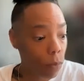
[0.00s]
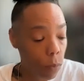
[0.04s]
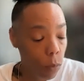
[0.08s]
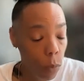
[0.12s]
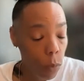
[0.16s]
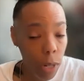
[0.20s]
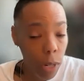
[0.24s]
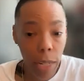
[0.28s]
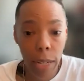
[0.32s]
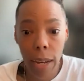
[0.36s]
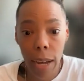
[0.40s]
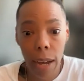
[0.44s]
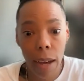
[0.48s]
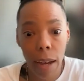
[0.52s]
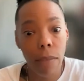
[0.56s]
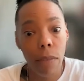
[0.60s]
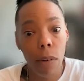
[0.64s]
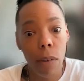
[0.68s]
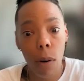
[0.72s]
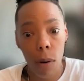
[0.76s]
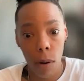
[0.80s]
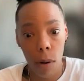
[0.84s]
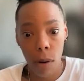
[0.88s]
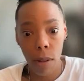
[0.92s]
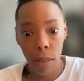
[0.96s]
we have
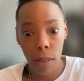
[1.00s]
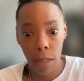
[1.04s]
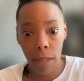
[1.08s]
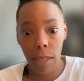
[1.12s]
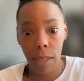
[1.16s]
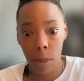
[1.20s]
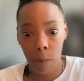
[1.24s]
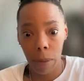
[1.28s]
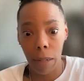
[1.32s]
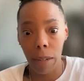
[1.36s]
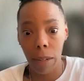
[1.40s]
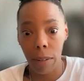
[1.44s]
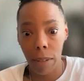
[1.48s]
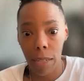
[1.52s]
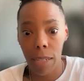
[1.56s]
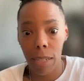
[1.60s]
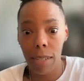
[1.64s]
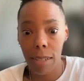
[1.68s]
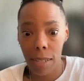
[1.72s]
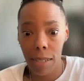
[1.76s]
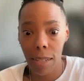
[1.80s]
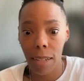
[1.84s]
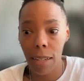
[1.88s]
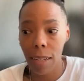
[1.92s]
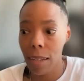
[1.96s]
all
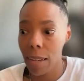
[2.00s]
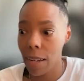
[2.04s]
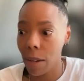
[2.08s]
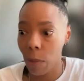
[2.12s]
experienced it